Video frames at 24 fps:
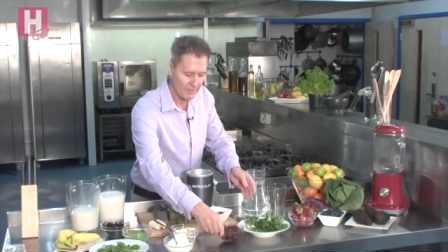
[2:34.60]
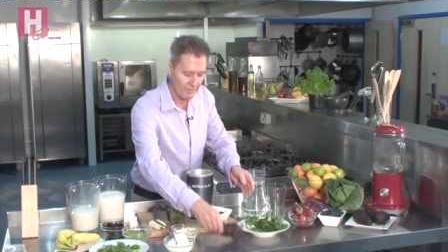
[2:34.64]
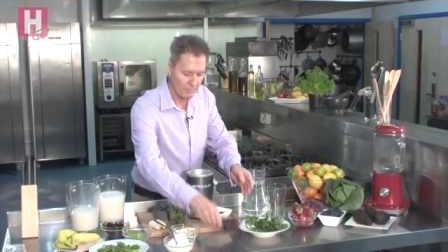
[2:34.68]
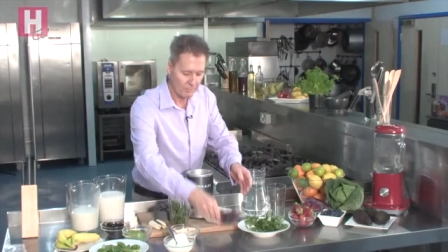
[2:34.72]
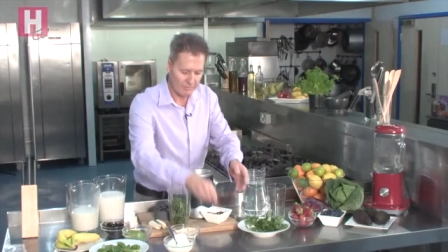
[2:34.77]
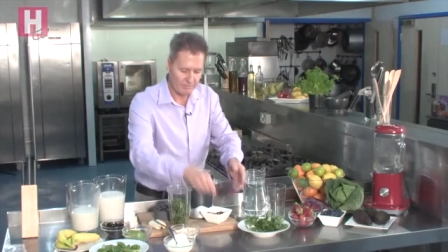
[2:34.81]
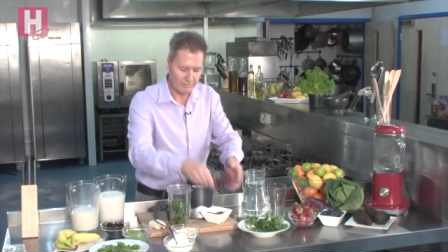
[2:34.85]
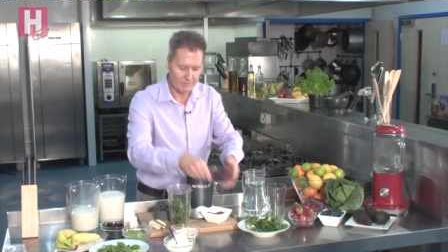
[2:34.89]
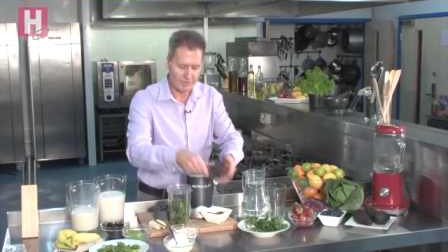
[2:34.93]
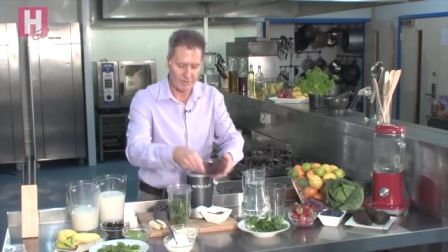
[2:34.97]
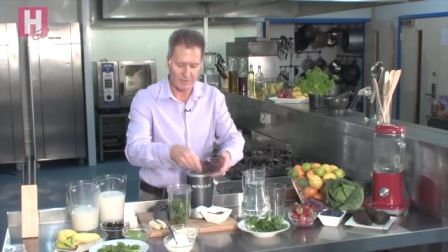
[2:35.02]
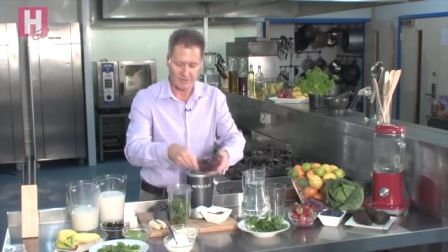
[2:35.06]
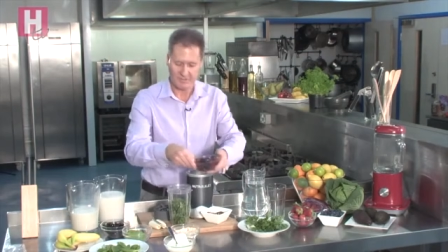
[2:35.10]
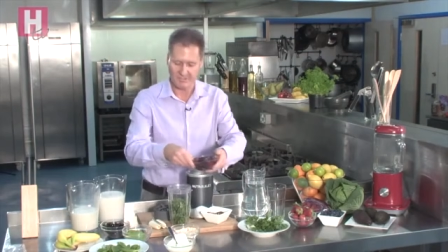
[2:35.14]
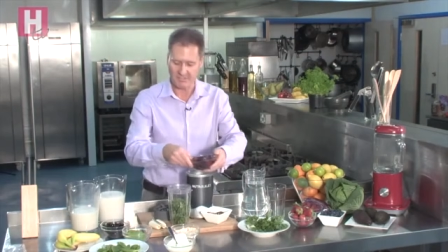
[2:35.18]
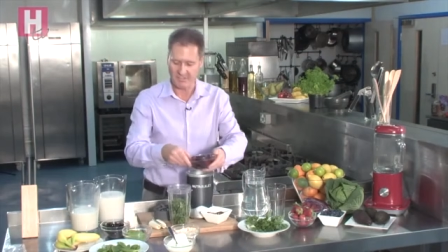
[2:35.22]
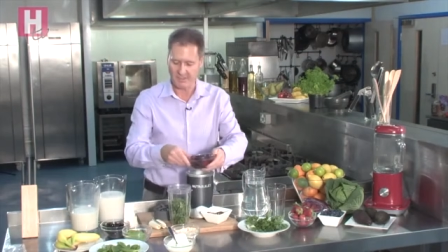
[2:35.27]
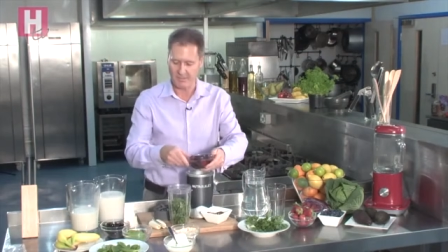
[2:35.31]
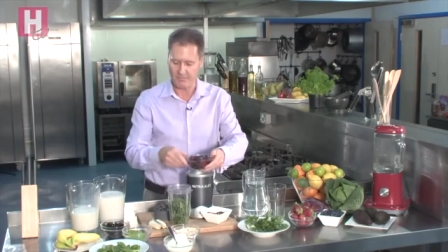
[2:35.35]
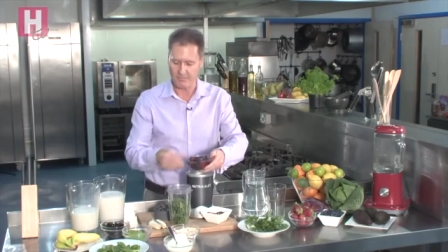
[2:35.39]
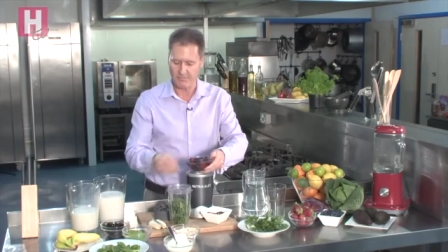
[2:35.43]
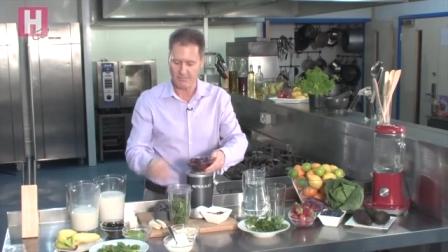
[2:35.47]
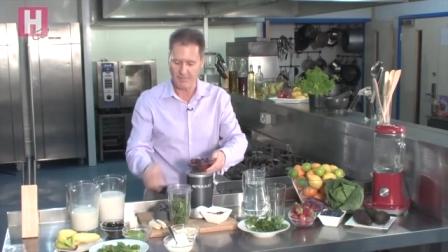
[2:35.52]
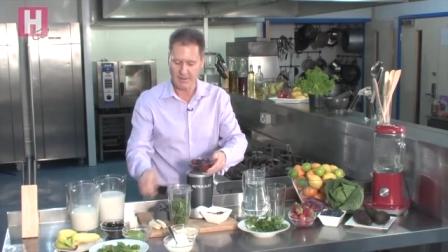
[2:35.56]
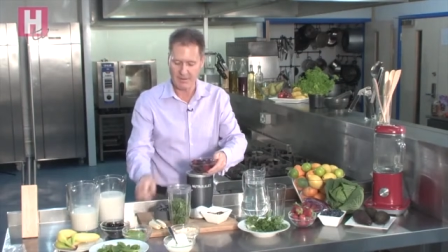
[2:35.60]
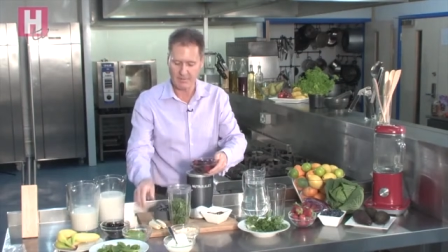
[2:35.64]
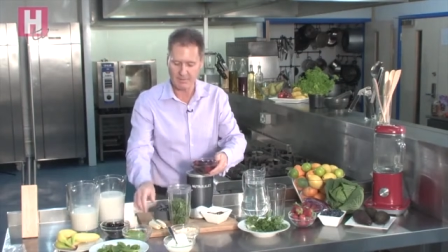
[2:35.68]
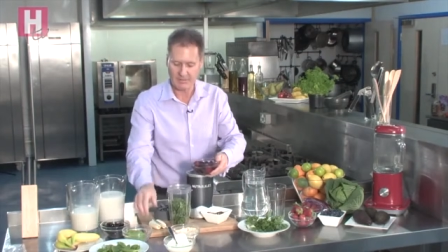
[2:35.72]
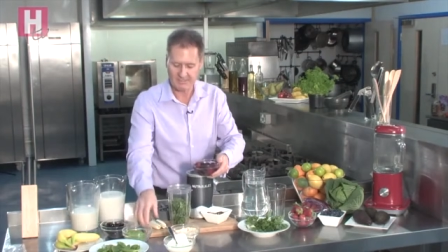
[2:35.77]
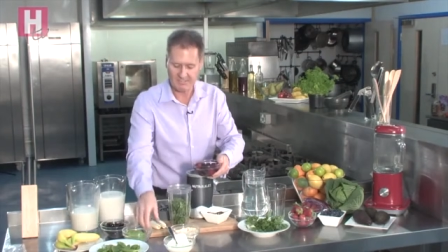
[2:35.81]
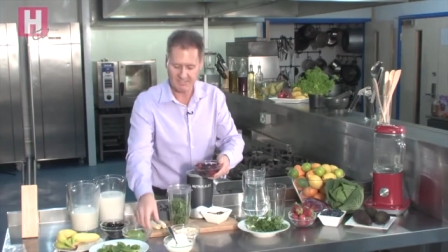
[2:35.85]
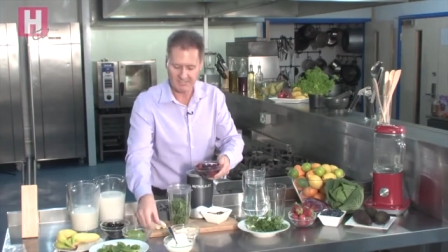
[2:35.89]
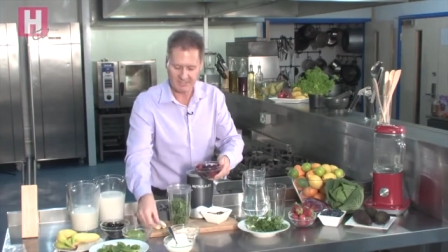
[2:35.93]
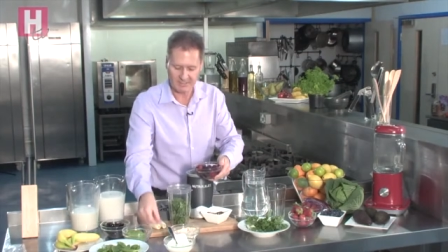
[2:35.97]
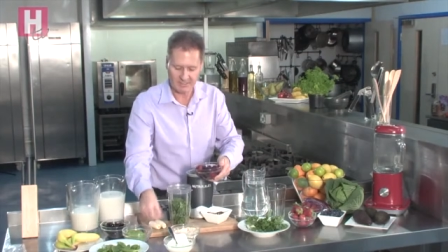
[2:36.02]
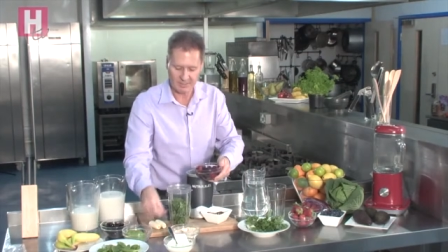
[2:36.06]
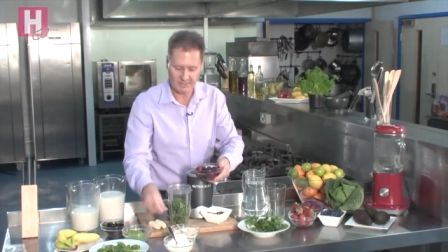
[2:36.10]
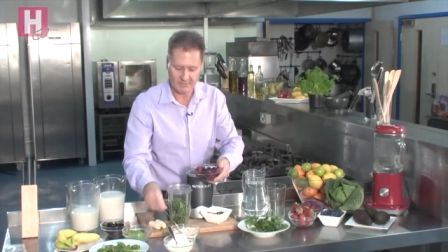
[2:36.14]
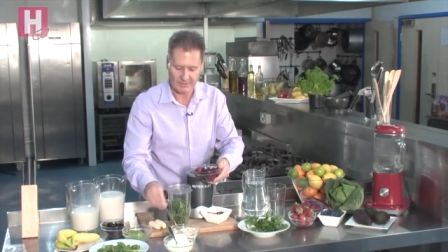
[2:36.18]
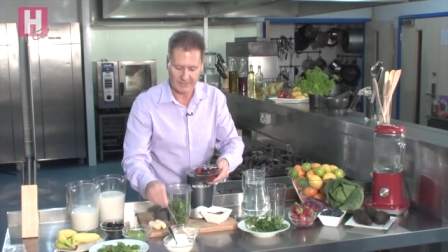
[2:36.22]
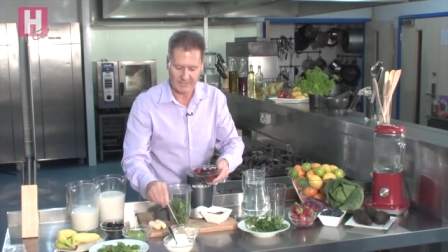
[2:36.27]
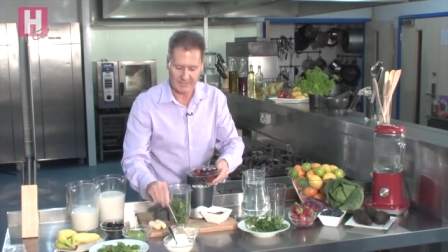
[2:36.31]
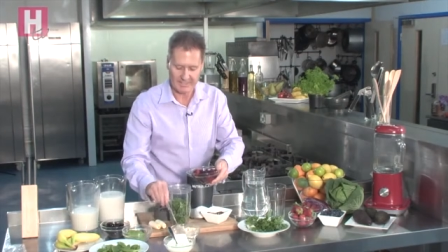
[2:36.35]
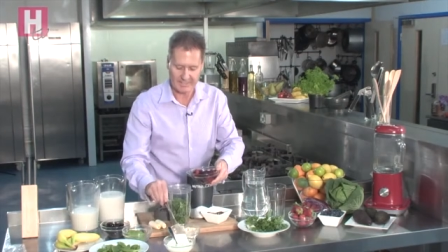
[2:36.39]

we've got some berries to go in